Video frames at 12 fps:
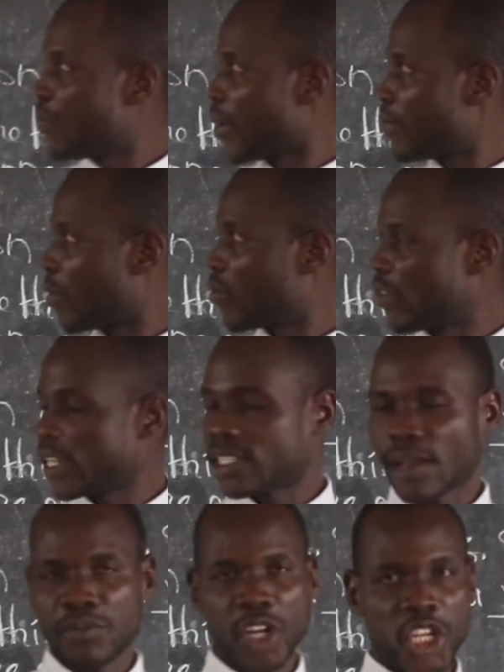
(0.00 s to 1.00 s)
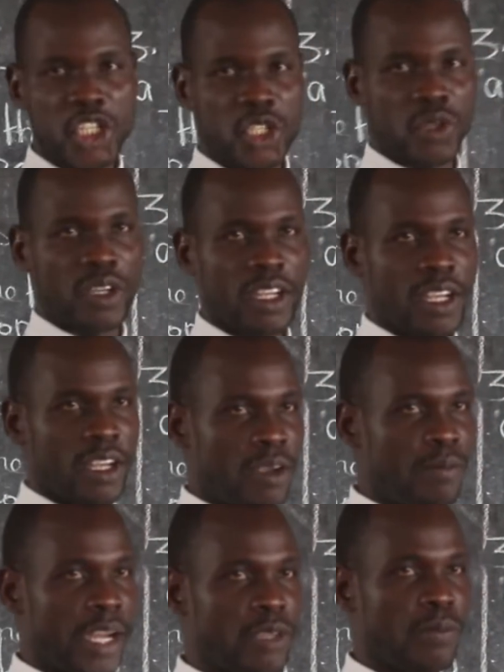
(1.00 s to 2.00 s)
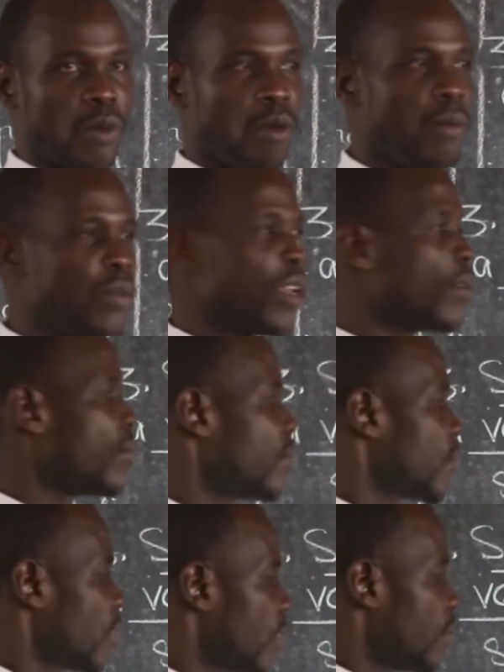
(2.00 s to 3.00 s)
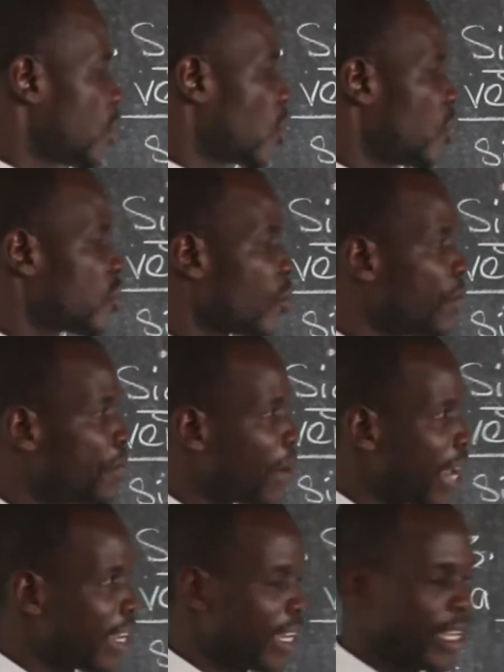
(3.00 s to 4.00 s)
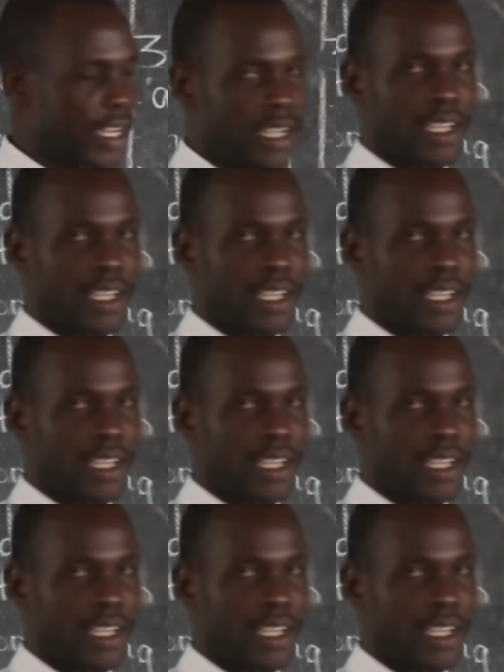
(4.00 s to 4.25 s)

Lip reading: paper of examination, but problem, because of panic,